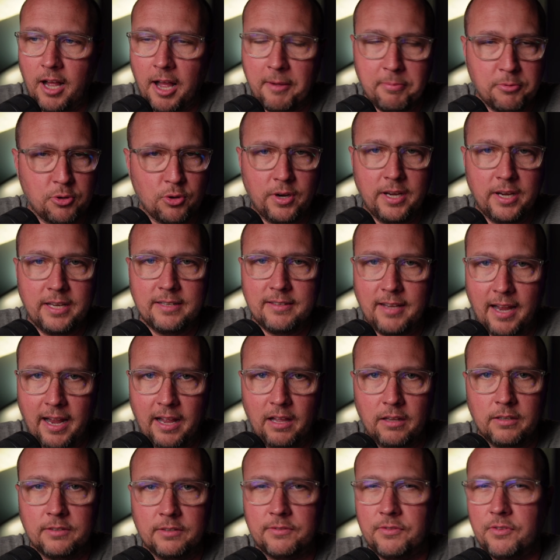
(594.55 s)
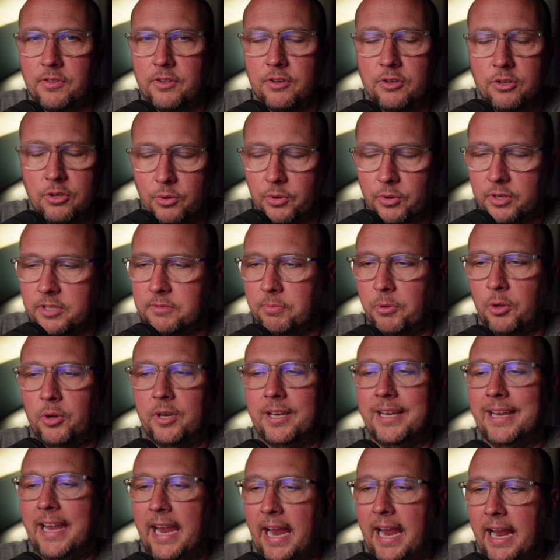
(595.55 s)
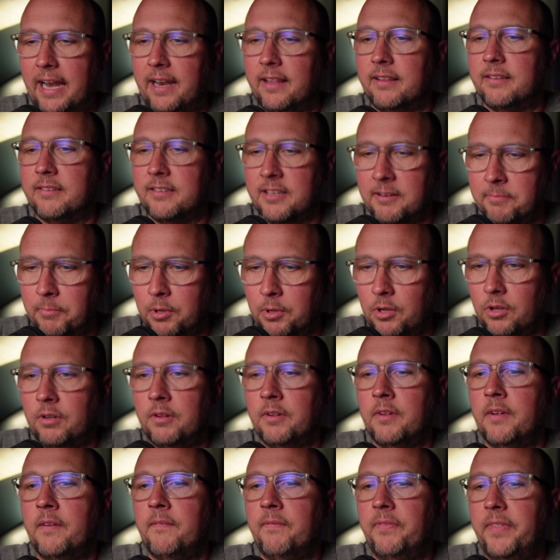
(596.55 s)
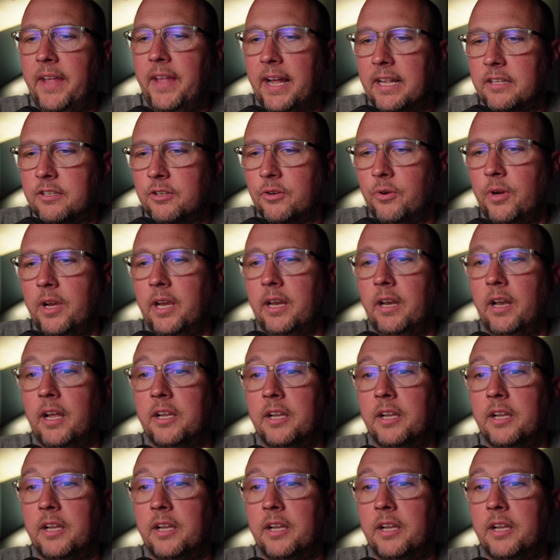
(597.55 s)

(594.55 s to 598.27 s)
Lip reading: upgrade tiles for the new exploding cannon symbol. That's great.